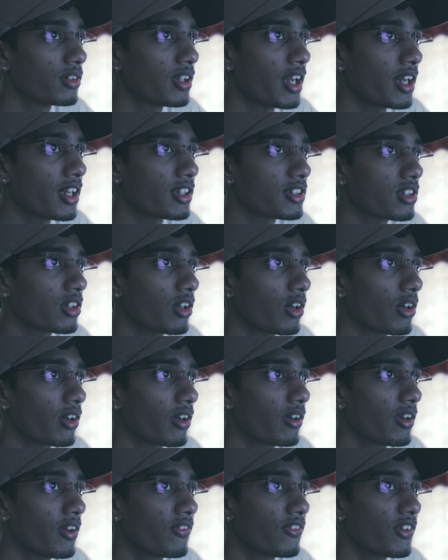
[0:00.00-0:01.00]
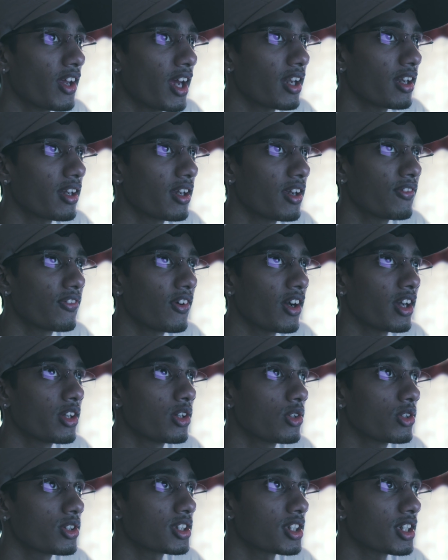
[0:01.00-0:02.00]
than S-Log. If I
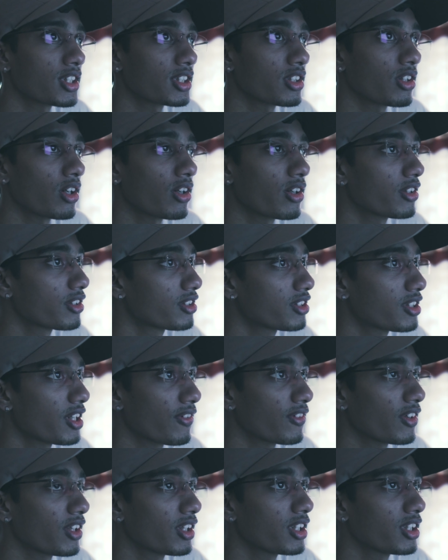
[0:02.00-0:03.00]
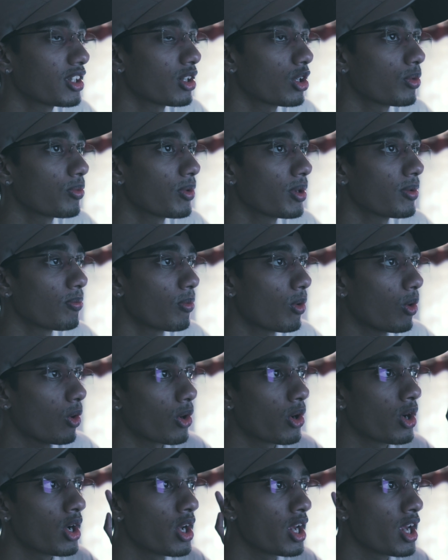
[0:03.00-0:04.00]
used S-Log, definitely there will be
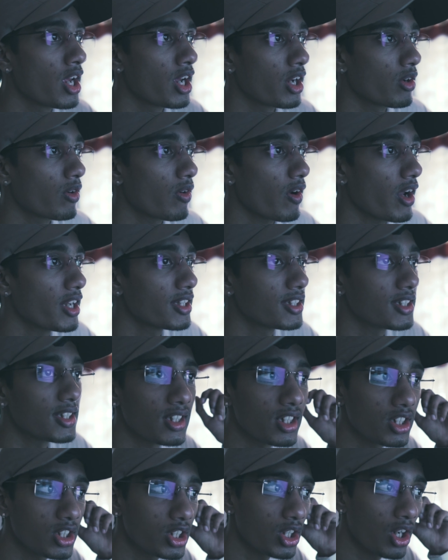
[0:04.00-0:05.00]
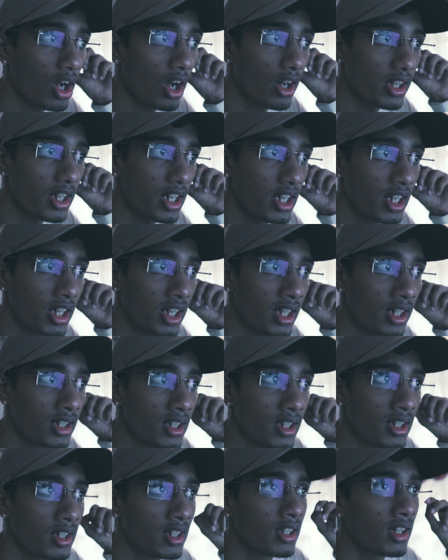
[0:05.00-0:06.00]
more grains in the shot here
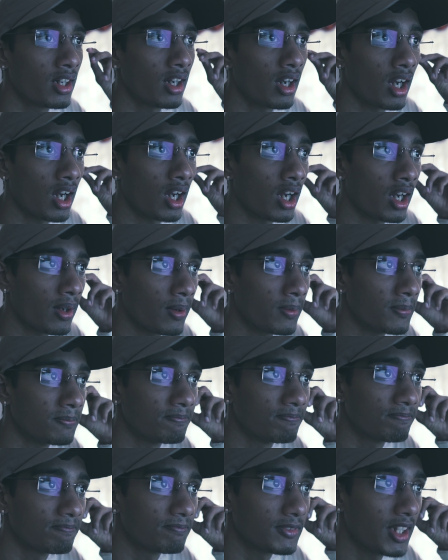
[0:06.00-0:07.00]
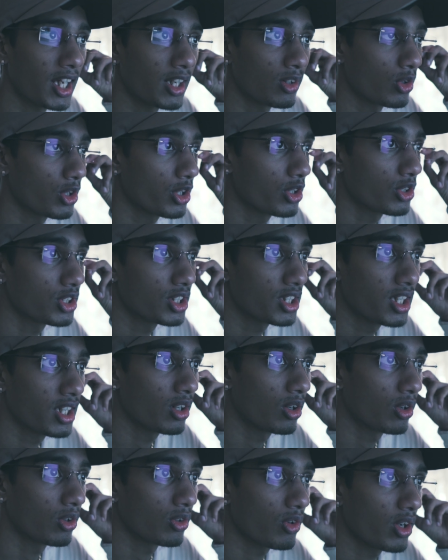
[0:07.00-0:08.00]
than what you're
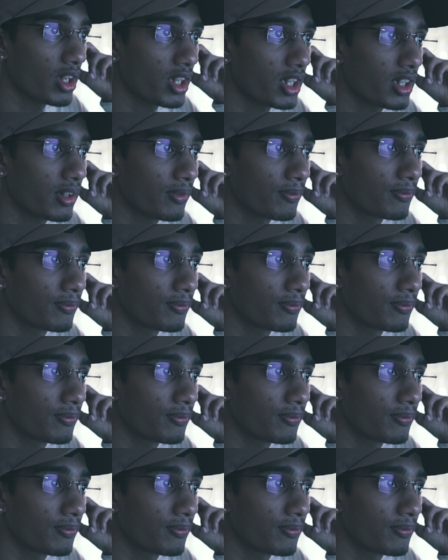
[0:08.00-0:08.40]
seeing already.